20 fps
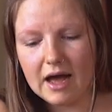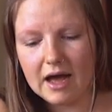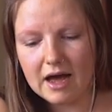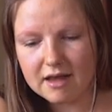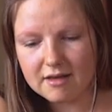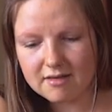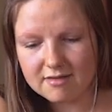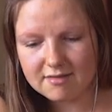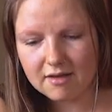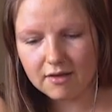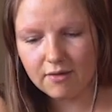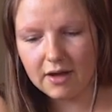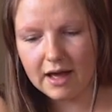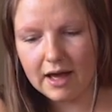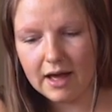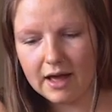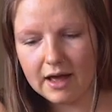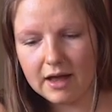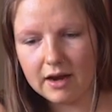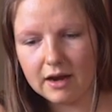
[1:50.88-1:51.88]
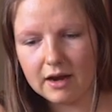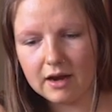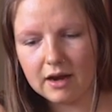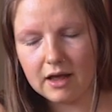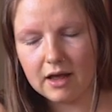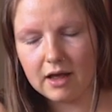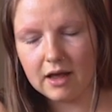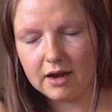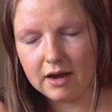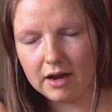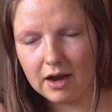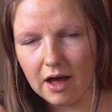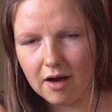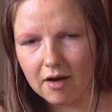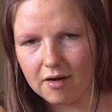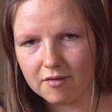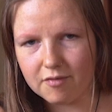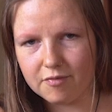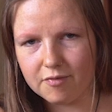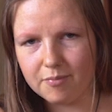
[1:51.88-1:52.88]
I still had
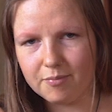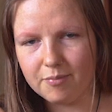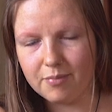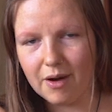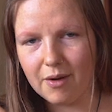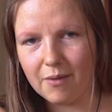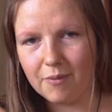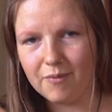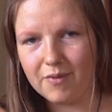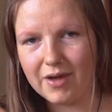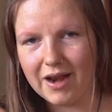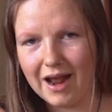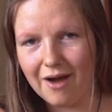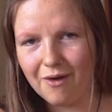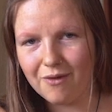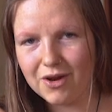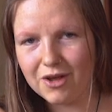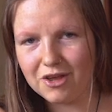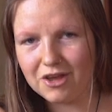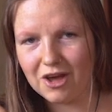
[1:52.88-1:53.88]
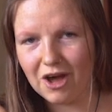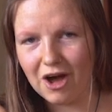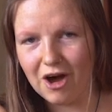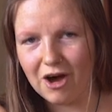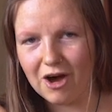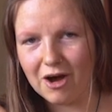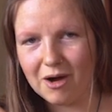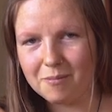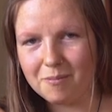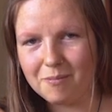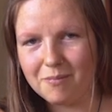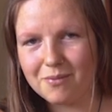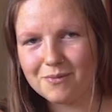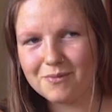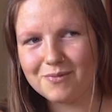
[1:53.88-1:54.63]
enough but without a job